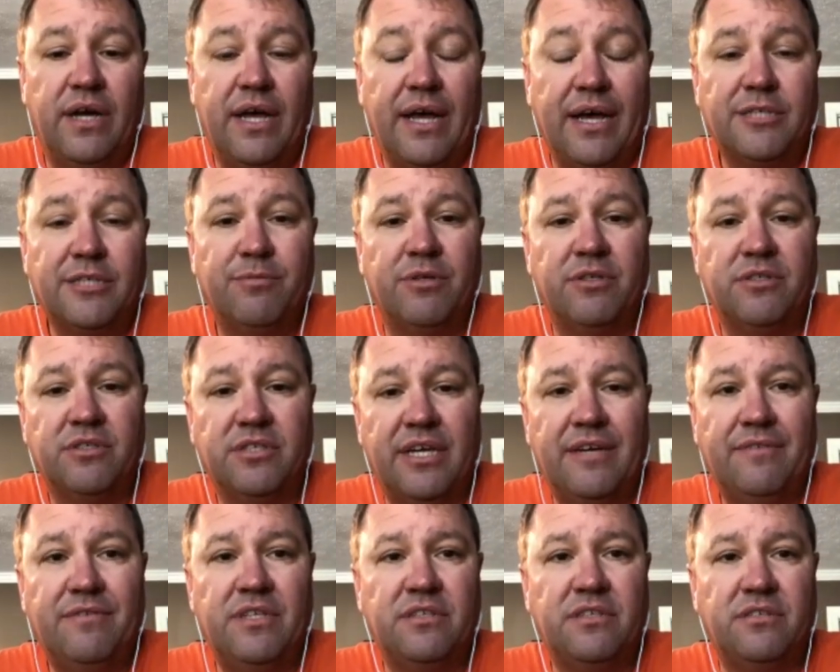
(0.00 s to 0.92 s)
expert
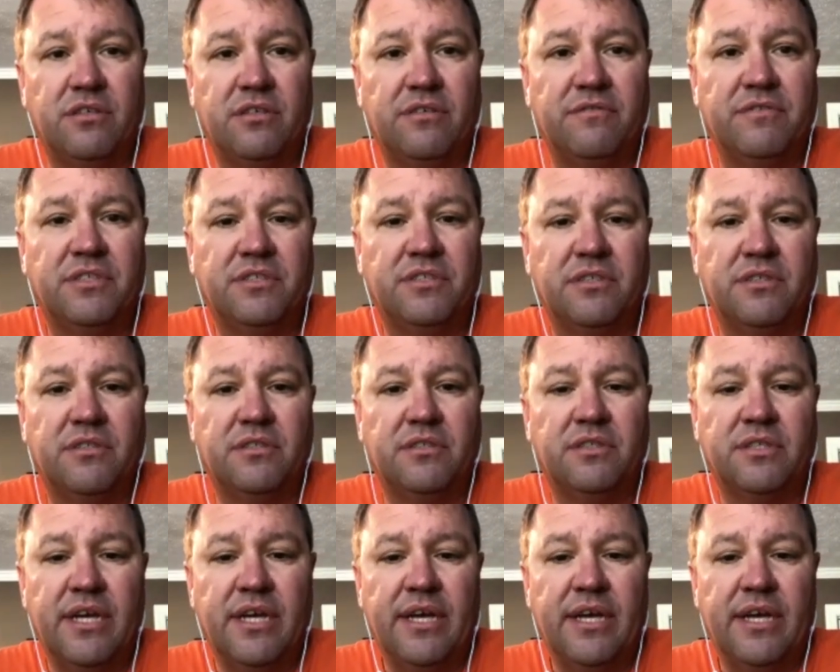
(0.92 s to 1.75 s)
safety services.